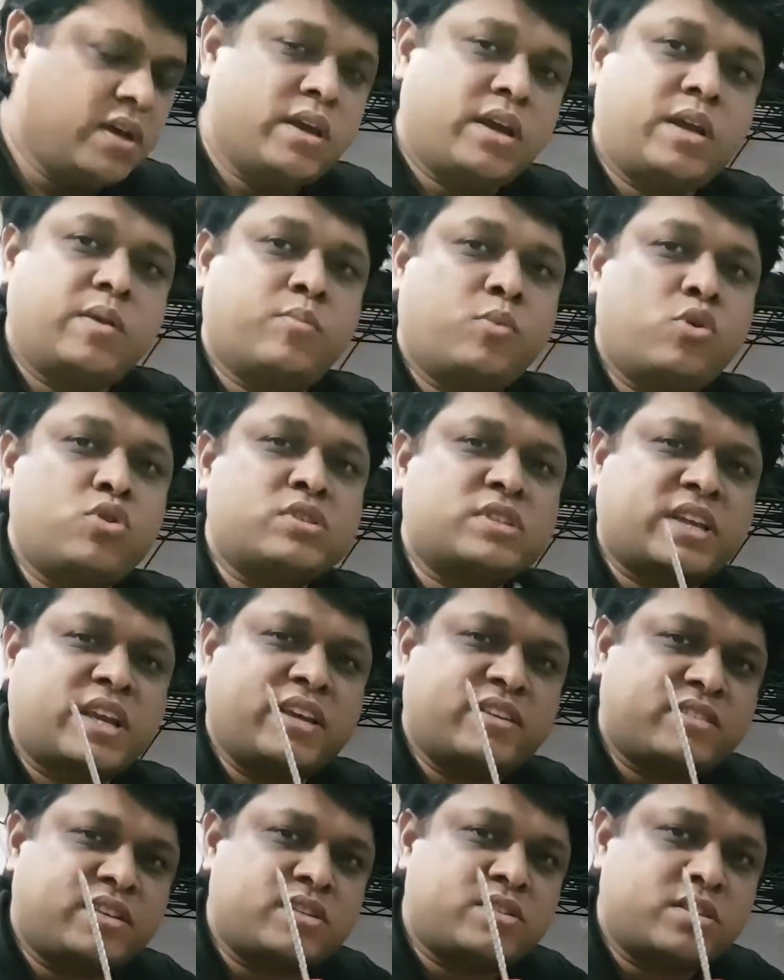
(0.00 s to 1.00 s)
In most
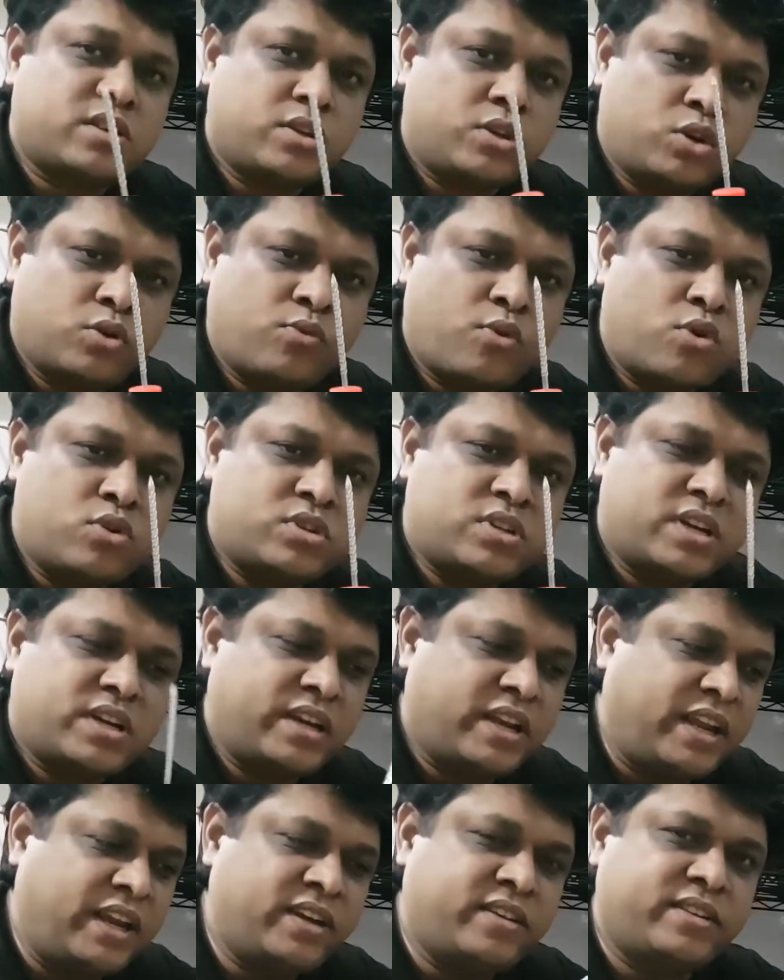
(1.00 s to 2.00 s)
cases, you won't
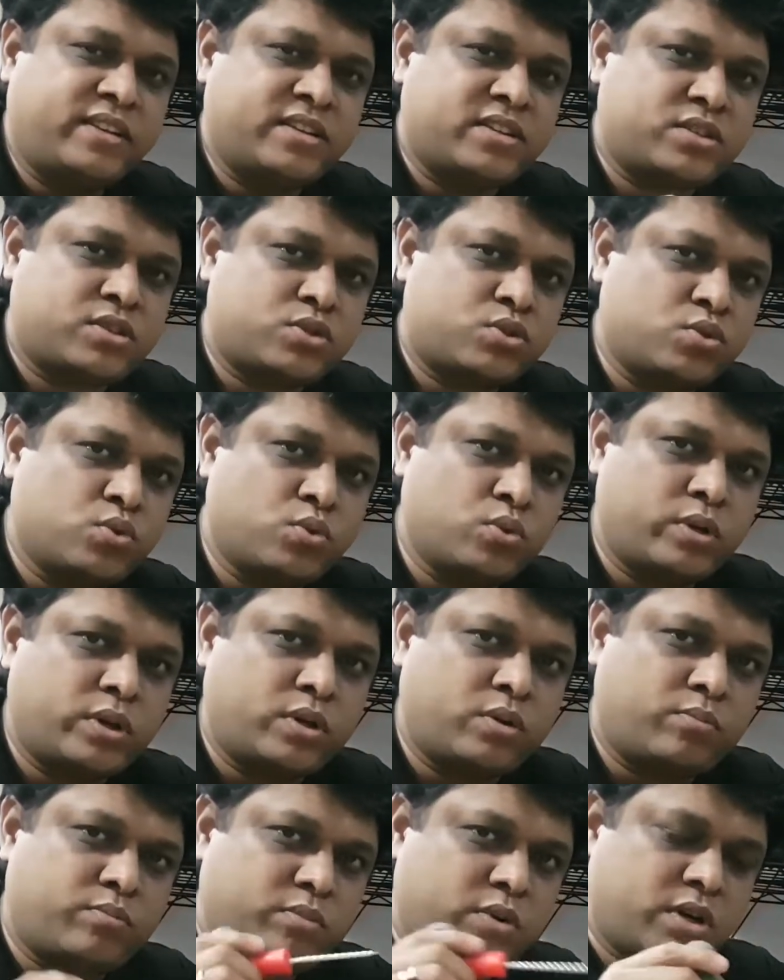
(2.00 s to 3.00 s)
need this
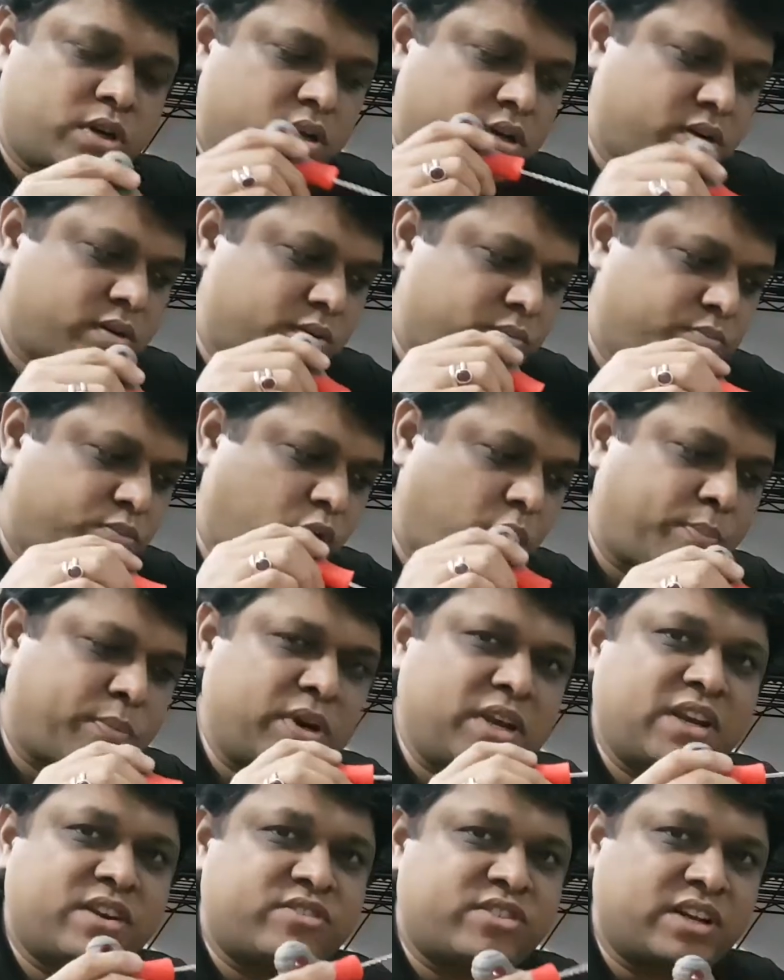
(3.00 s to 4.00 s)
to
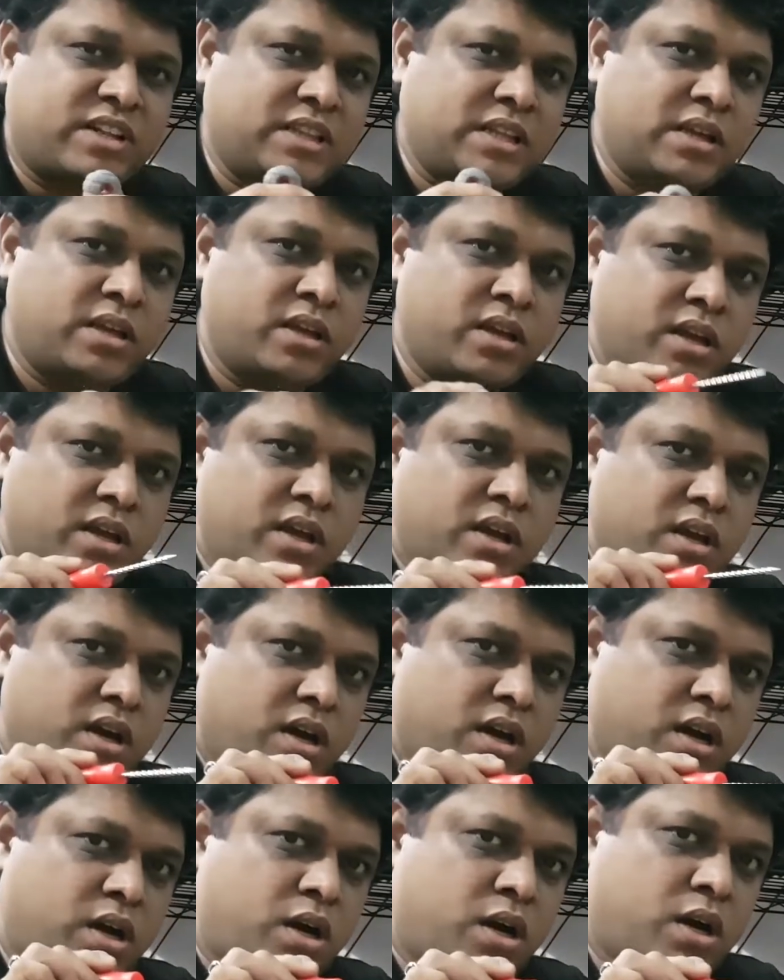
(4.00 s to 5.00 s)
properly drill the
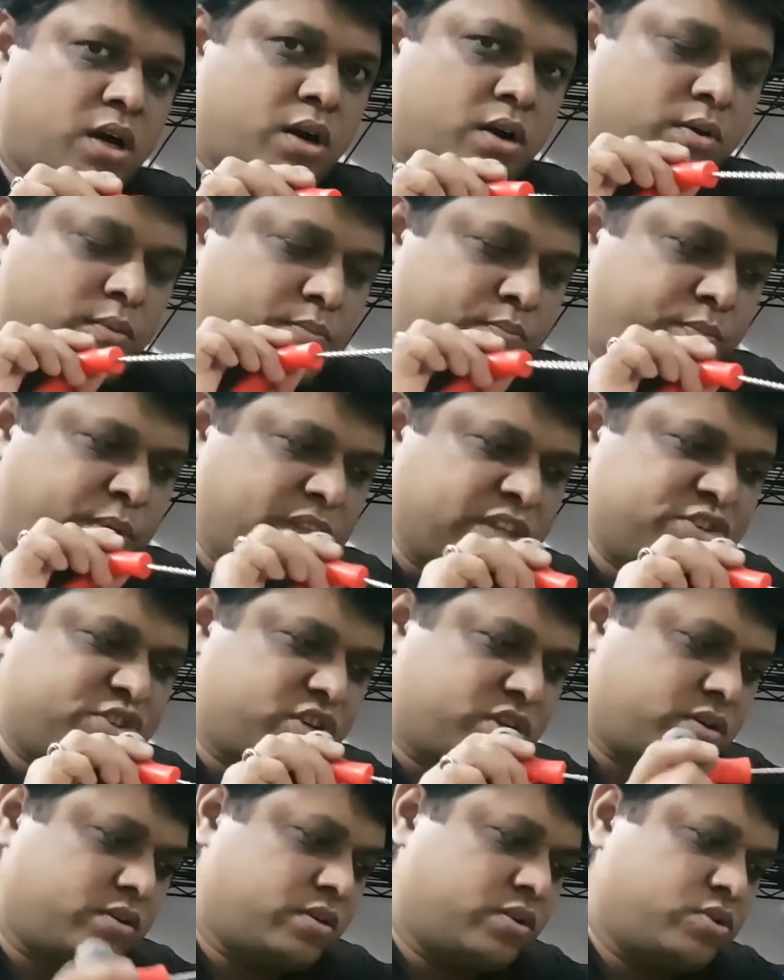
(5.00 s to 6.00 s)

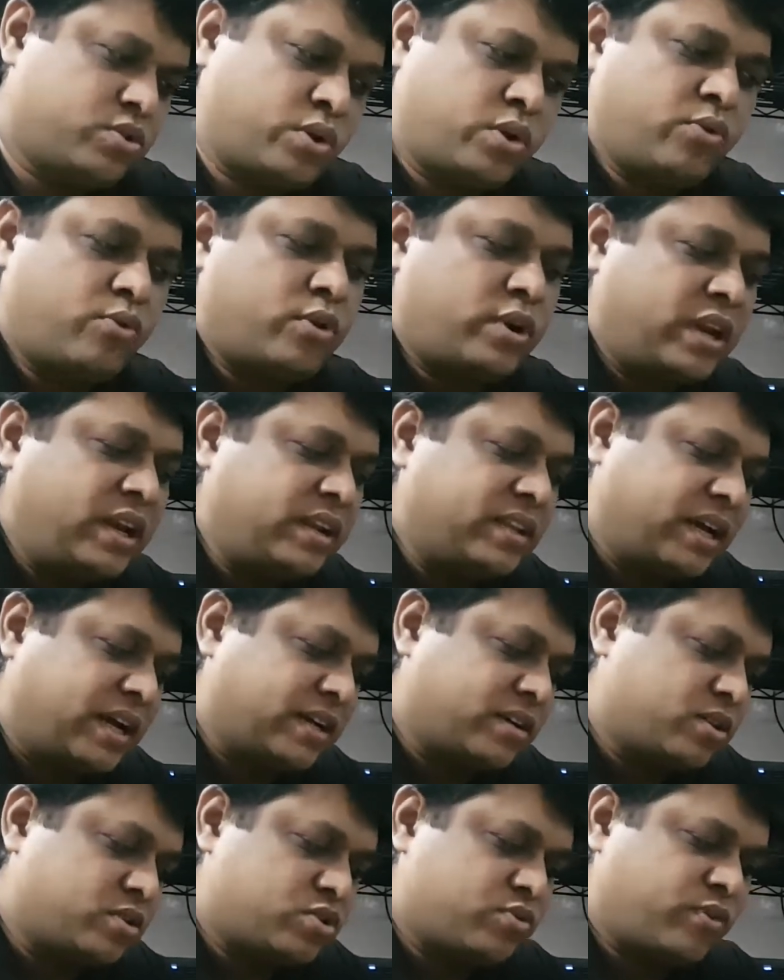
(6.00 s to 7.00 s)
puncture. So you won't need
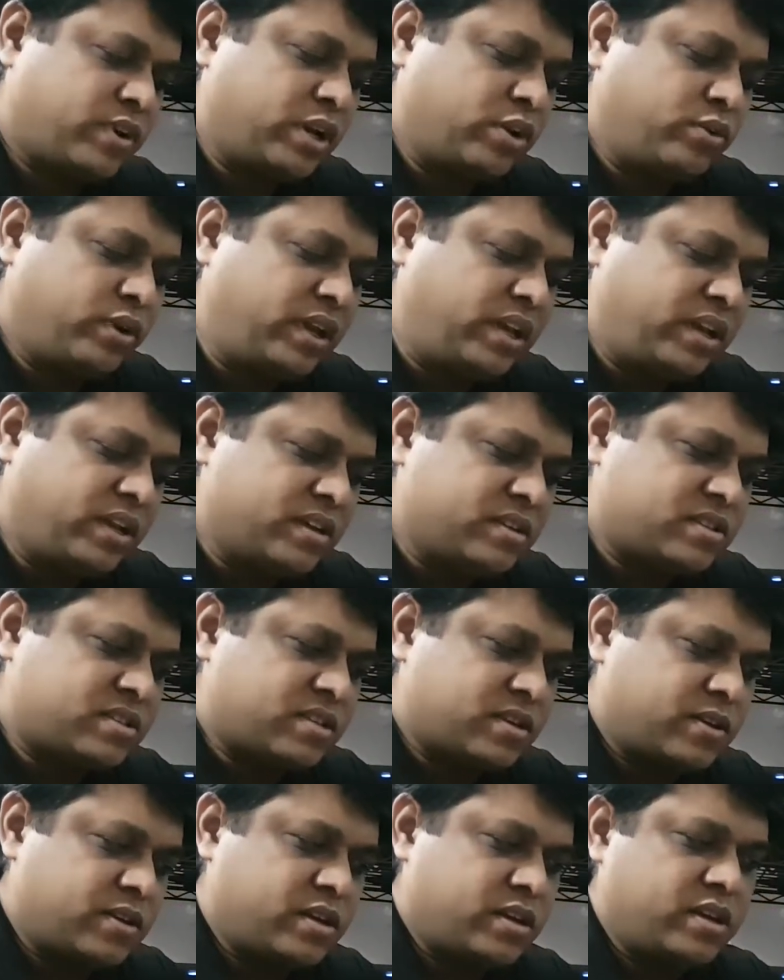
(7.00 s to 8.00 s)
that. So what you need is
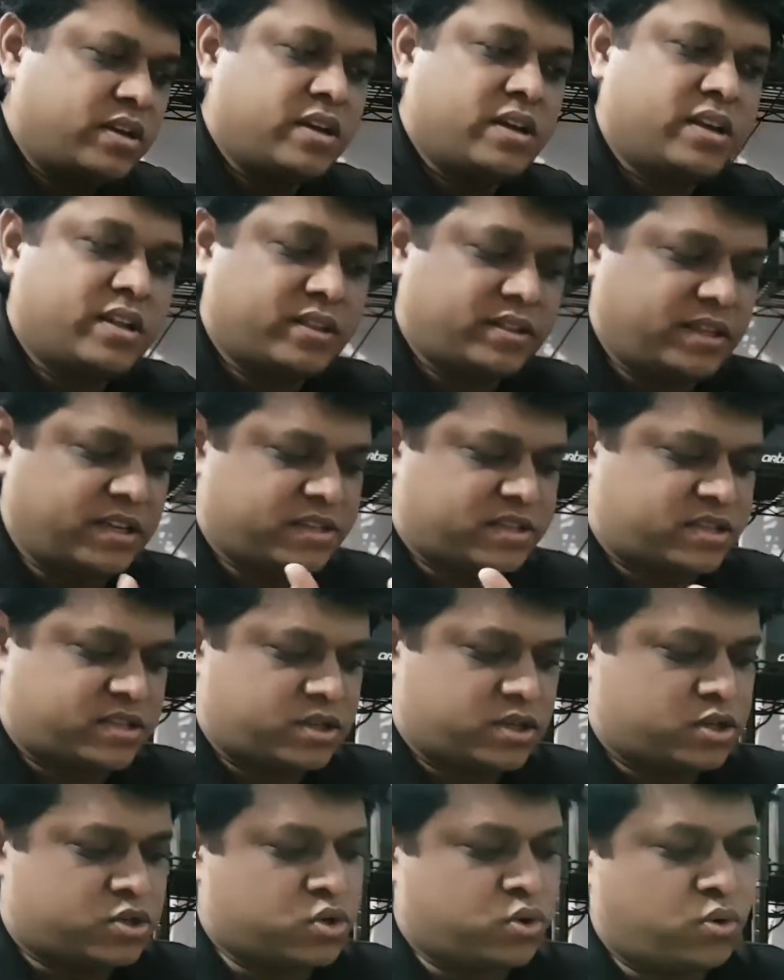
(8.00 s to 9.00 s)
this.
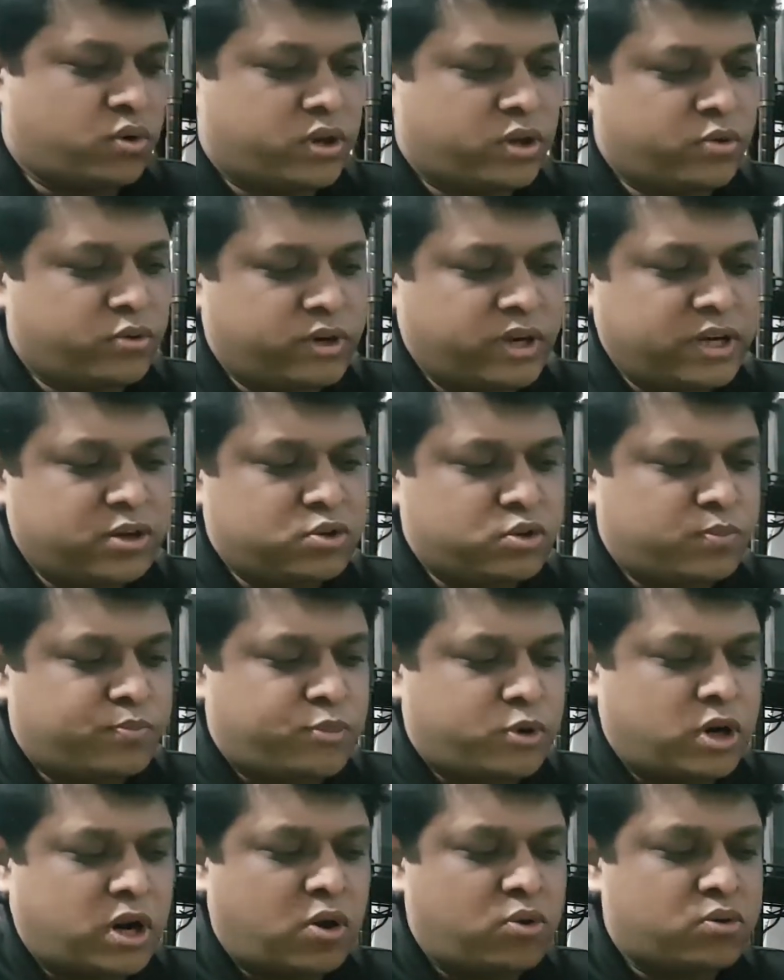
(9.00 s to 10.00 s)
So you need to
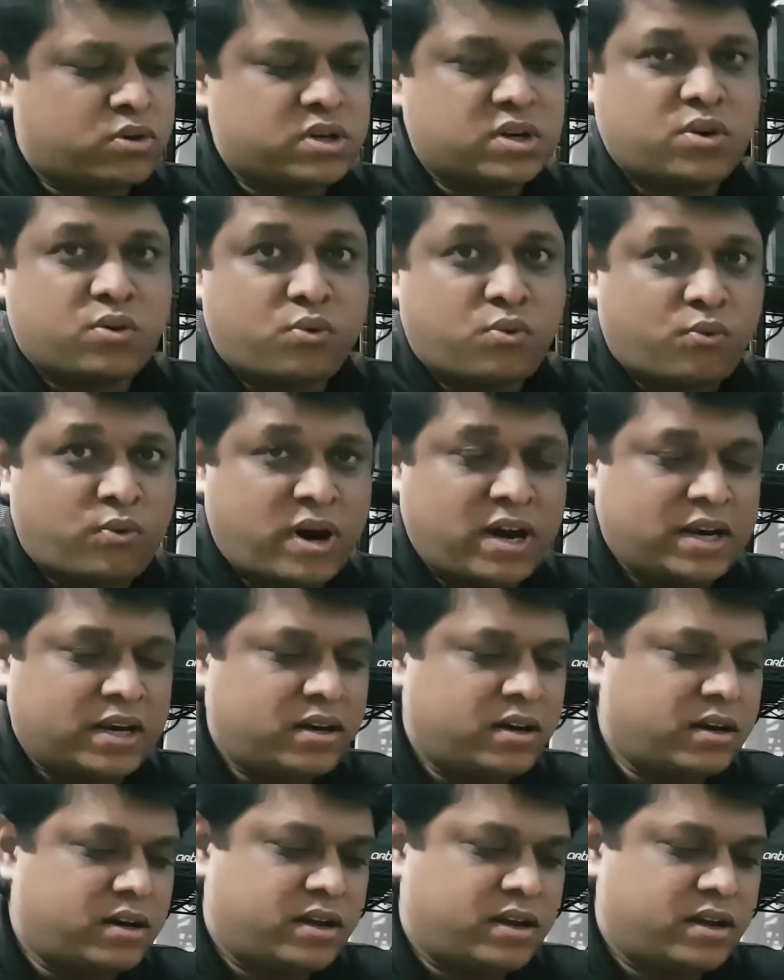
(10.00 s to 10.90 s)
pull out one